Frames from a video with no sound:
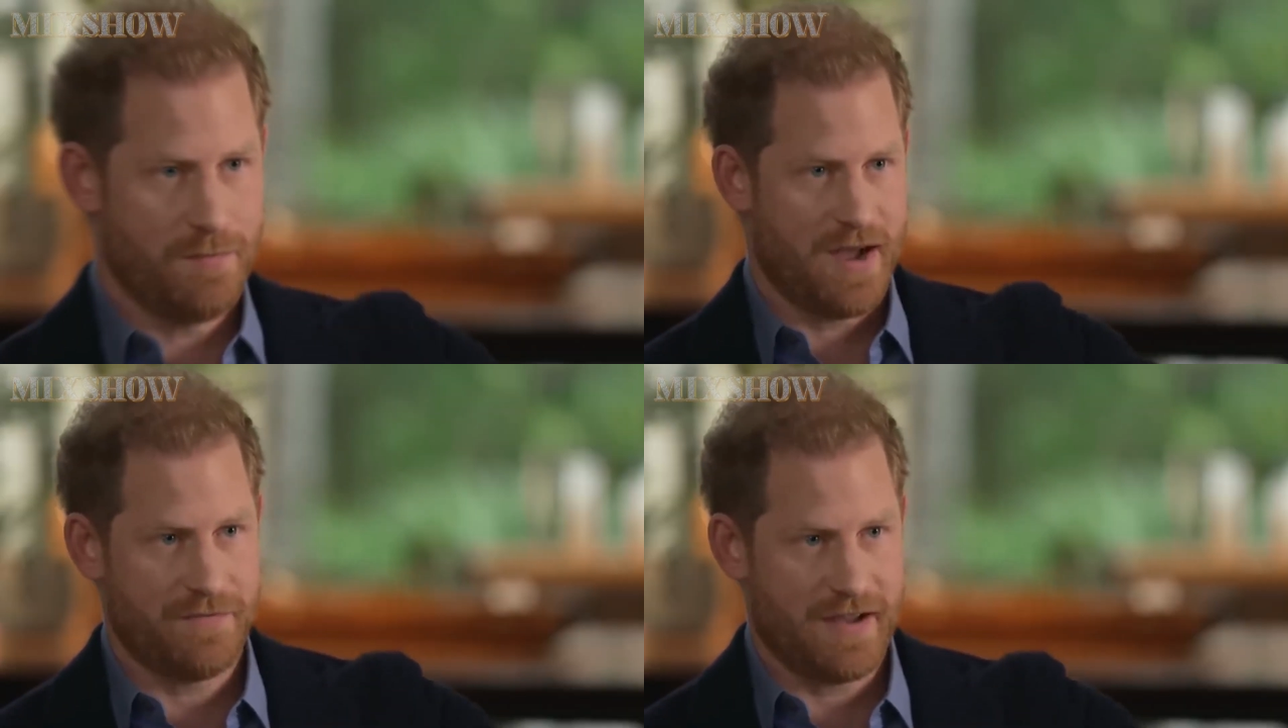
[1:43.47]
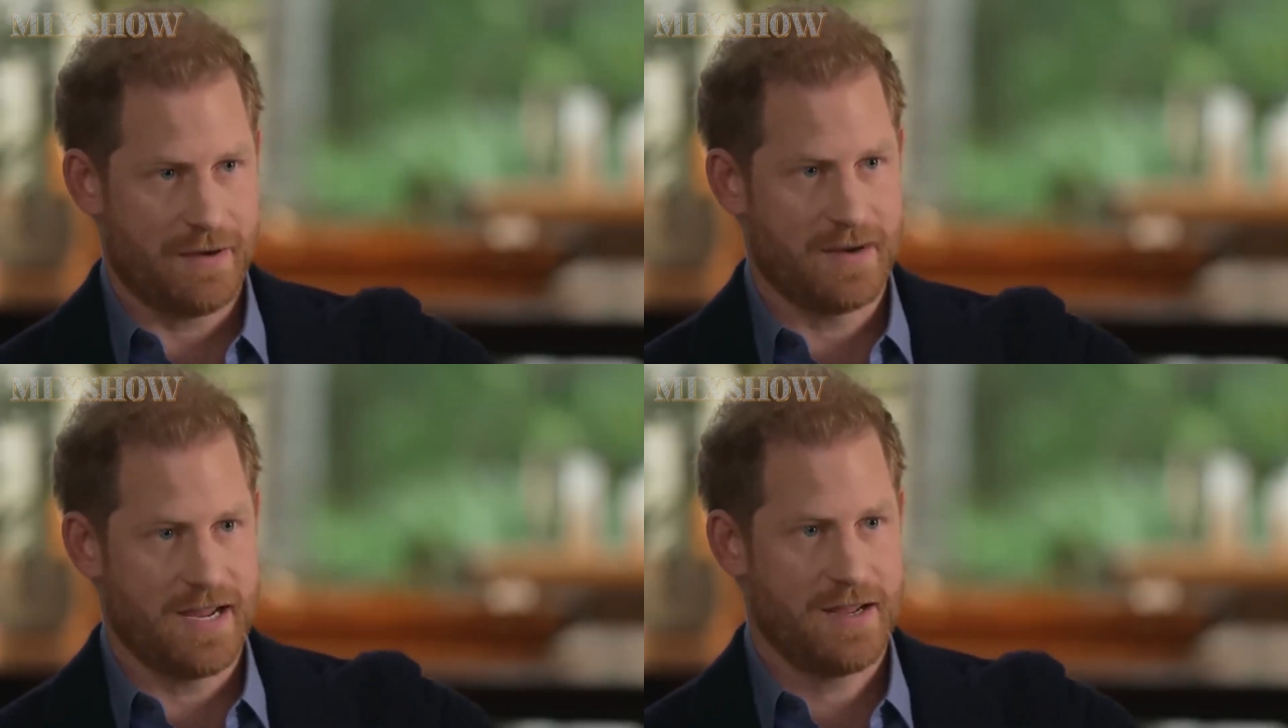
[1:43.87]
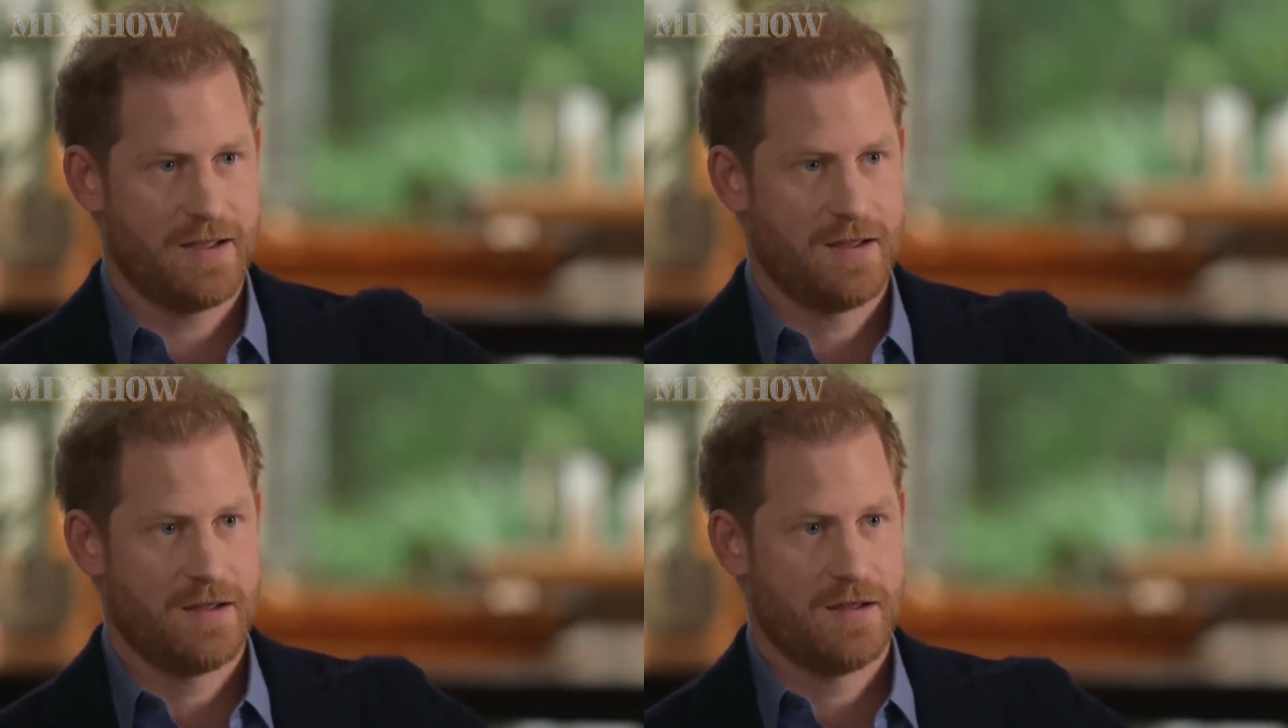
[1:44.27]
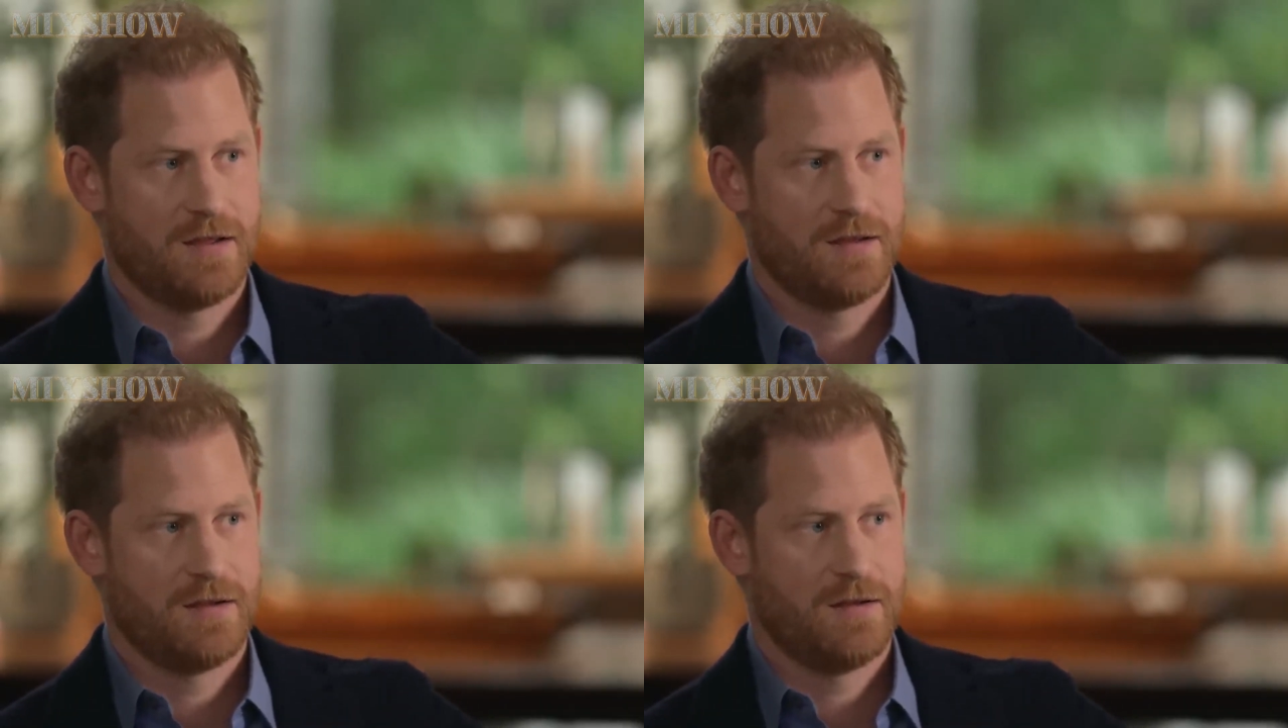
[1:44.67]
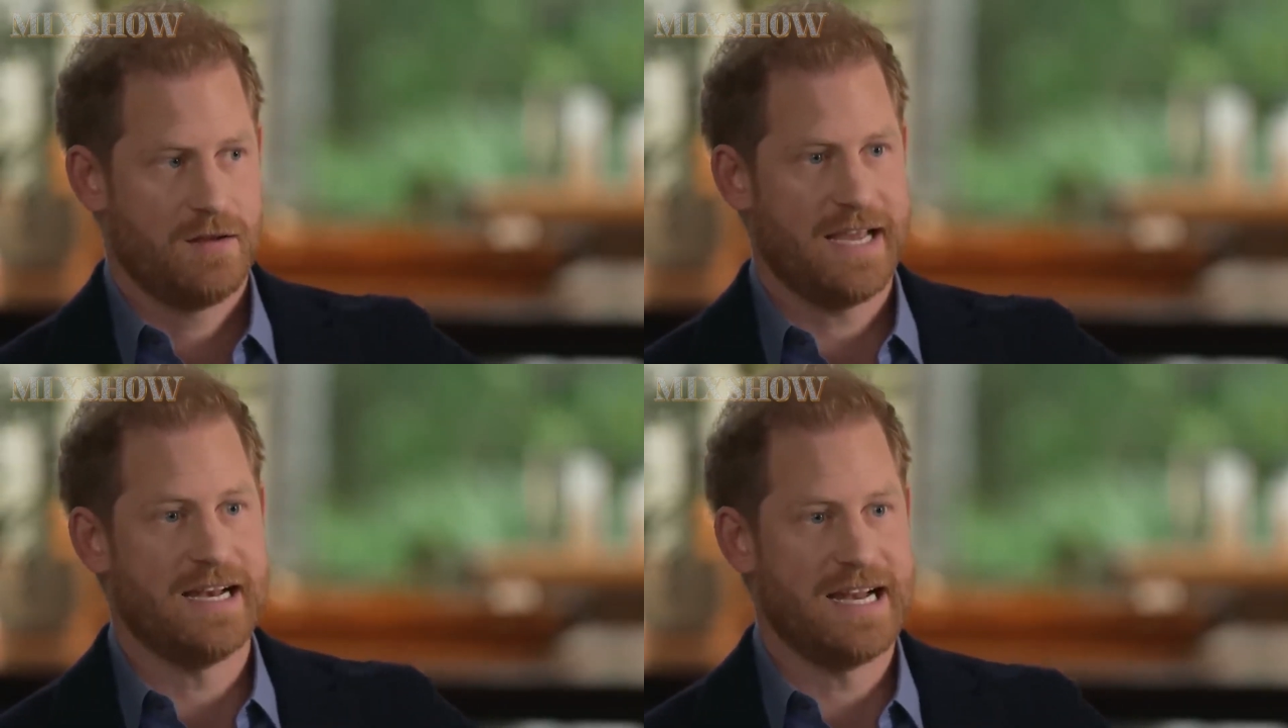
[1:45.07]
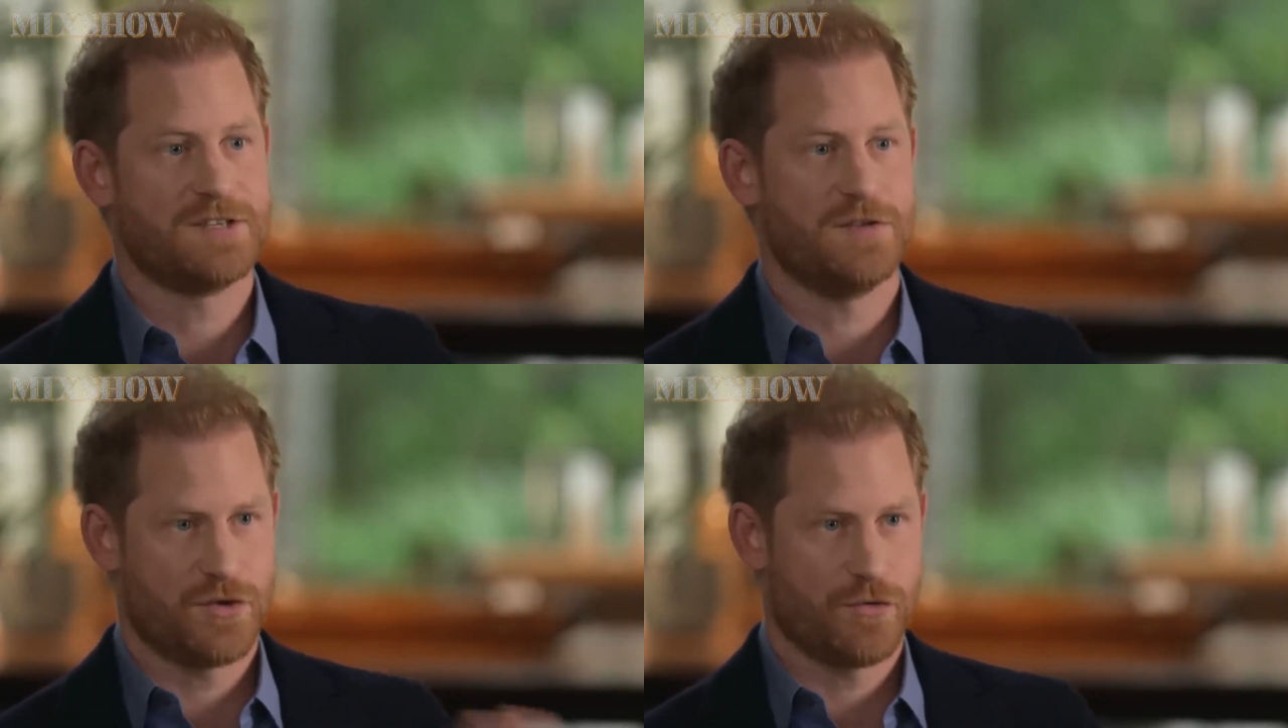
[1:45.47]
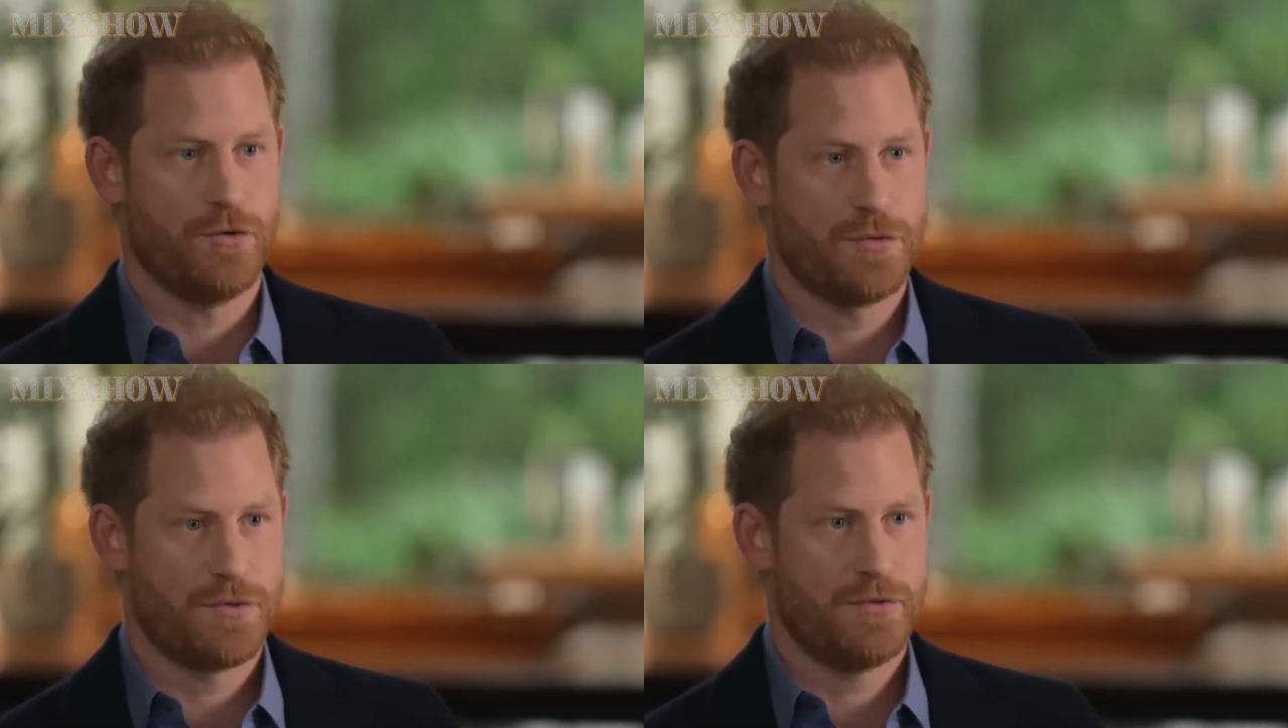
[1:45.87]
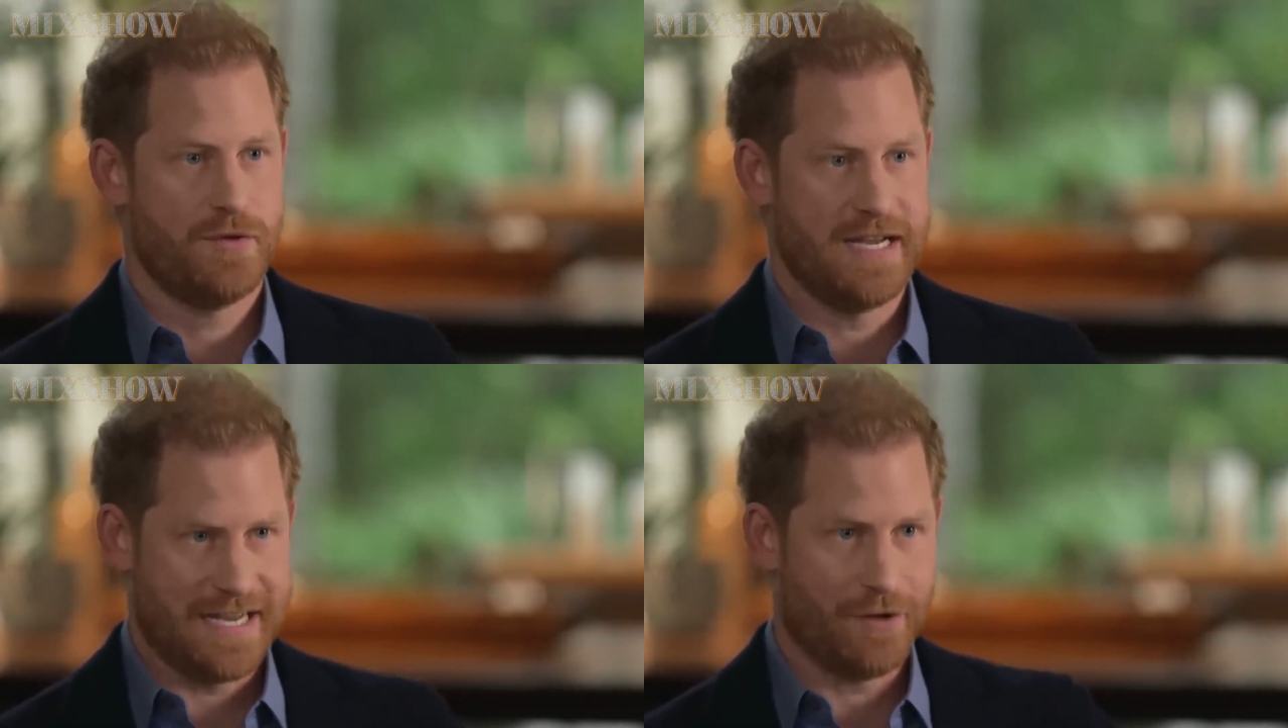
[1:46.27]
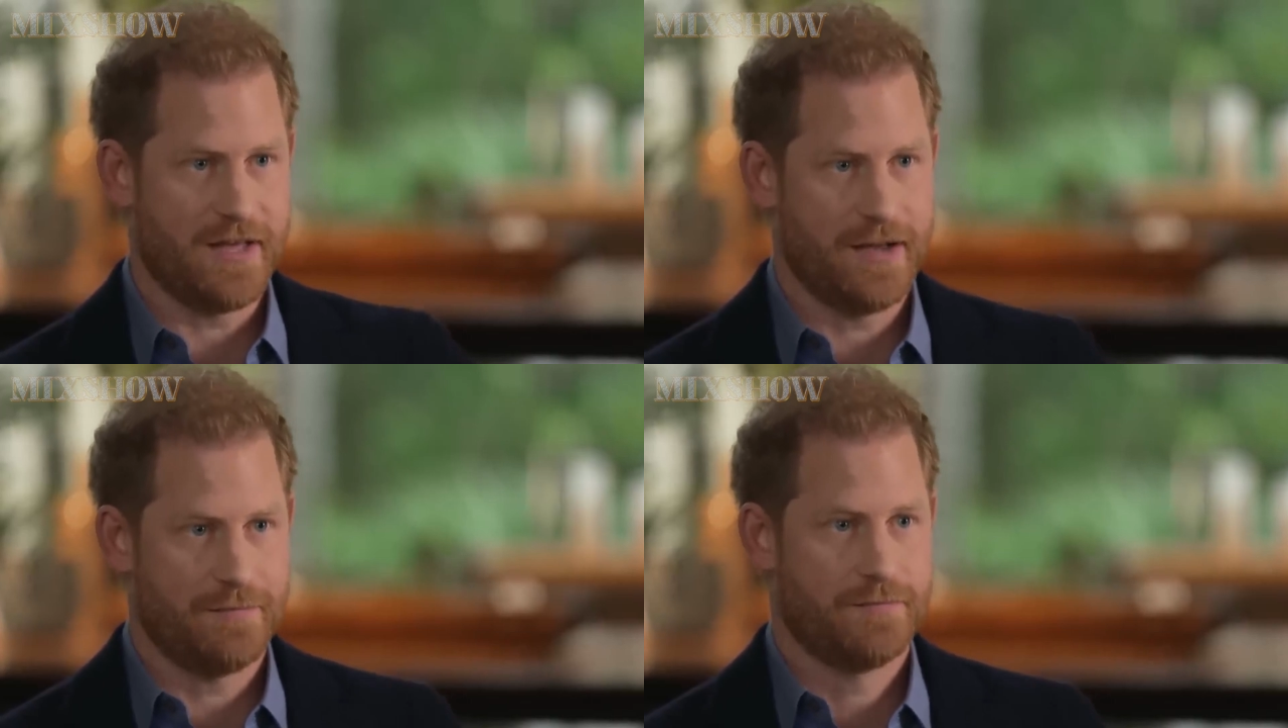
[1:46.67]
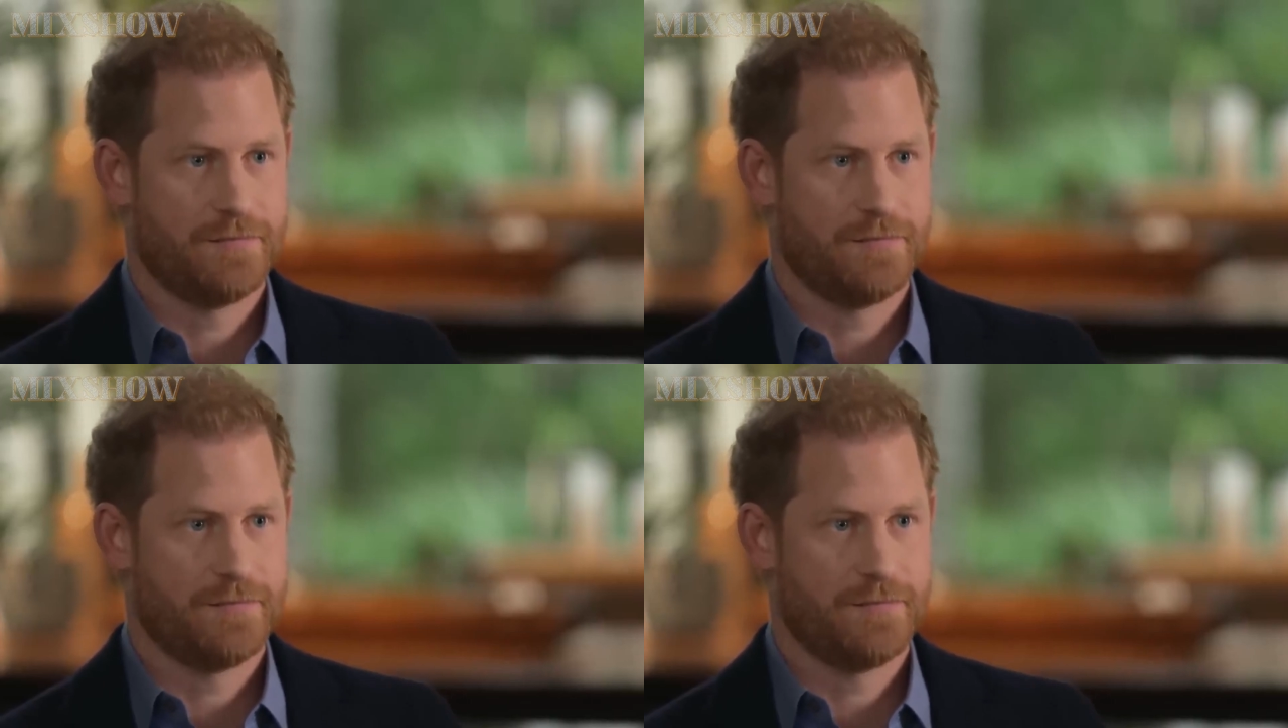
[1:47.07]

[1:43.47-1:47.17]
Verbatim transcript: What do you think? Should the prince have brought up this episode